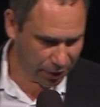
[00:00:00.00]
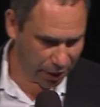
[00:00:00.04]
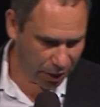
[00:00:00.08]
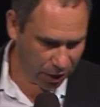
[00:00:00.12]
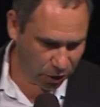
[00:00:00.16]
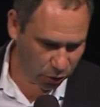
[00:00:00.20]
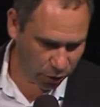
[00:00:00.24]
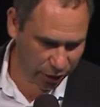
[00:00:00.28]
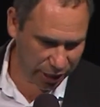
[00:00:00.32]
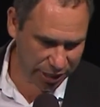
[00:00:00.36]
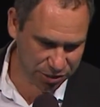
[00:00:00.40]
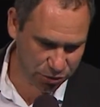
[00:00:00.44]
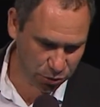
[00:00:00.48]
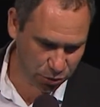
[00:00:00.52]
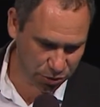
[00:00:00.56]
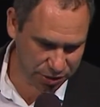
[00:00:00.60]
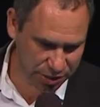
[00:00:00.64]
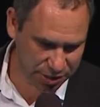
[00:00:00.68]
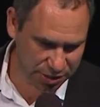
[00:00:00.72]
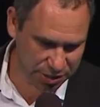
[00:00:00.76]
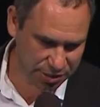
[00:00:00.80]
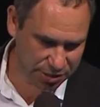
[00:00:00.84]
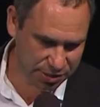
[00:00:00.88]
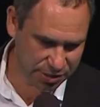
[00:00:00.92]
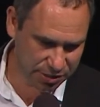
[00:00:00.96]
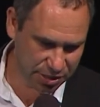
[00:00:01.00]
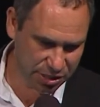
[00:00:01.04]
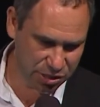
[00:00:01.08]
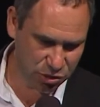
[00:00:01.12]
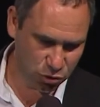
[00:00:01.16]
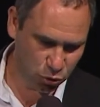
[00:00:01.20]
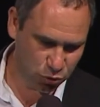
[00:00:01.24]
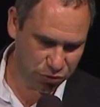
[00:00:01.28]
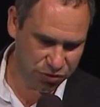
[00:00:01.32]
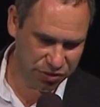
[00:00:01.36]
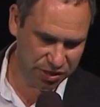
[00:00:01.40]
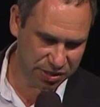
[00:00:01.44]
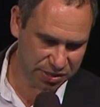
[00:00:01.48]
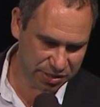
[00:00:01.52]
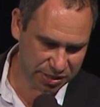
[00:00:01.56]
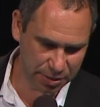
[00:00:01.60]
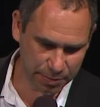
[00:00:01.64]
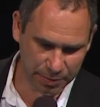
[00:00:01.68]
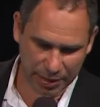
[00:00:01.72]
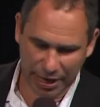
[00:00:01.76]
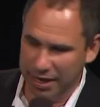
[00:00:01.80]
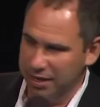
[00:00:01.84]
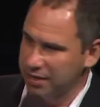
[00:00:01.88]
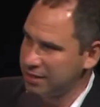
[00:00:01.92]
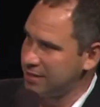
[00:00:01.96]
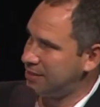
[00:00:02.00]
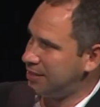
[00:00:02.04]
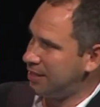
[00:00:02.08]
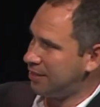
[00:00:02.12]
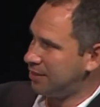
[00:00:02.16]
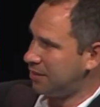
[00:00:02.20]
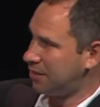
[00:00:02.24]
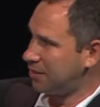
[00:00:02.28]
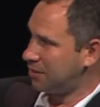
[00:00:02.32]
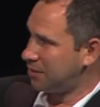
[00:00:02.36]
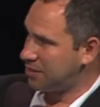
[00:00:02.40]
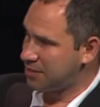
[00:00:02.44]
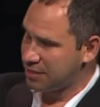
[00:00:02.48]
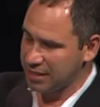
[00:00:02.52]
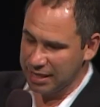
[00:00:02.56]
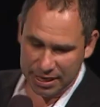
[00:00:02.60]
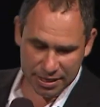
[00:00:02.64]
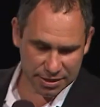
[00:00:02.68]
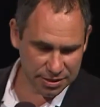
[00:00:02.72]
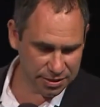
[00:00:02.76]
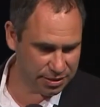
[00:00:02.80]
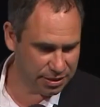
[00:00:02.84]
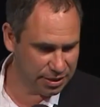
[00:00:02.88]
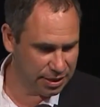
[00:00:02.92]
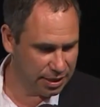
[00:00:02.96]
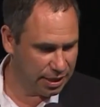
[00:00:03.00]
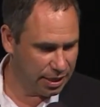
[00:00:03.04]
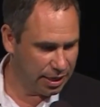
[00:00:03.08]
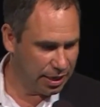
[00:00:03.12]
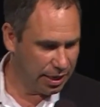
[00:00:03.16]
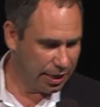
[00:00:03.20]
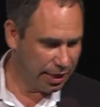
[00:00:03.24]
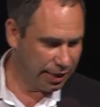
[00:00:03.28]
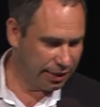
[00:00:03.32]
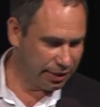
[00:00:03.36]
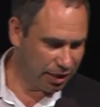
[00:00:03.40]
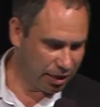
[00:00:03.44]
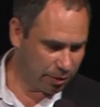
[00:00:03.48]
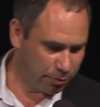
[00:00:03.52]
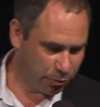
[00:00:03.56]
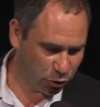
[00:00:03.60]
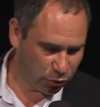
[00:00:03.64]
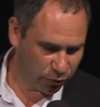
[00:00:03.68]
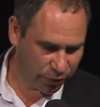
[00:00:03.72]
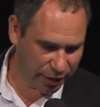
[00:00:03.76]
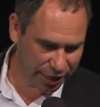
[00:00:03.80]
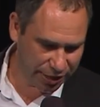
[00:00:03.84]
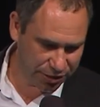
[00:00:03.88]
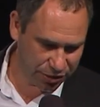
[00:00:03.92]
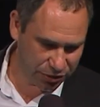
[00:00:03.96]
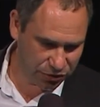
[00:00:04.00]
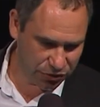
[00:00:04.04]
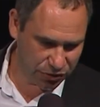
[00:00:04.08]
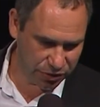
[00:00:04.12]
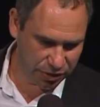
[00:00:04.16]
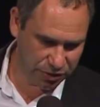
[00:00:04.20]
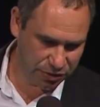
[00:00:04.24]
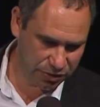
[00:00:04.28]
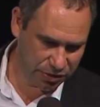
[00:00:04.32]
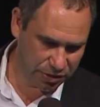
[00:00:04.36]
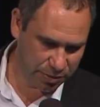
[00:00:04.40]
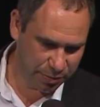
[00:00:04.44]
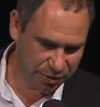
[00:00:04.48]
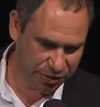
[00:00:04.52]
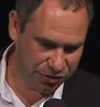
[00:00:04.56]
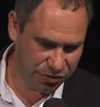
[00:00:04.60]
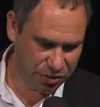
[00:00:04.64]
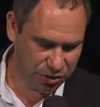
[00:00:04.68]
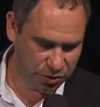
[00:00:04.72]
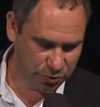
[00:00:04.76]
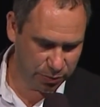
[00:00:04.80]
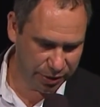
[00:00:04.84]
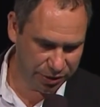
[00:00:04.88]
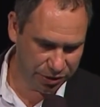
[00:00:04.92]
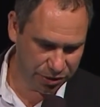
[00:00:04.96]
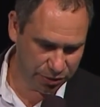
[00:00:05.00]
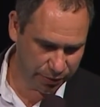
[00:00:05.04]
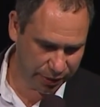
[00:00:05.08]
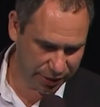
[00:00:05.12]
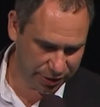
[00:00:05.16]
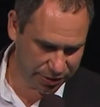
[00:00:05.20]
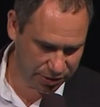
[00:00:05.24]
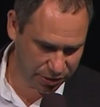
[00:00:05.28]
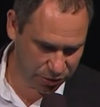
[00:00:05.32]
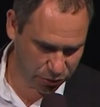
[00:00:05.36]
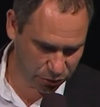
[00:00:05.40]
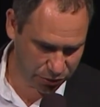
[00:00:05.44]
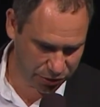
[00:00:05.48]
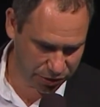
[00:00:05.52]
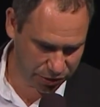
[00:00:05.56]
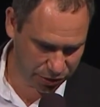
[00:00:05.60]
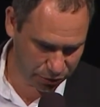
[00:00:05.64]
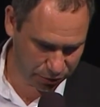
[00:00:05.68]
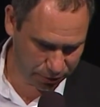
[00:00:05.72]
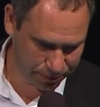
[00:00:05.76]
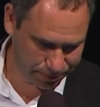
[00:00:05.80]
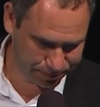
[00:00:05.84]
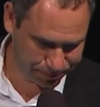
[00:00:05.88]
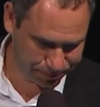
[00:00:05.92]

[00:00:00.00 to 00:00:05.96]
Okay, so these two systems are standardized and are provided in the BT2100.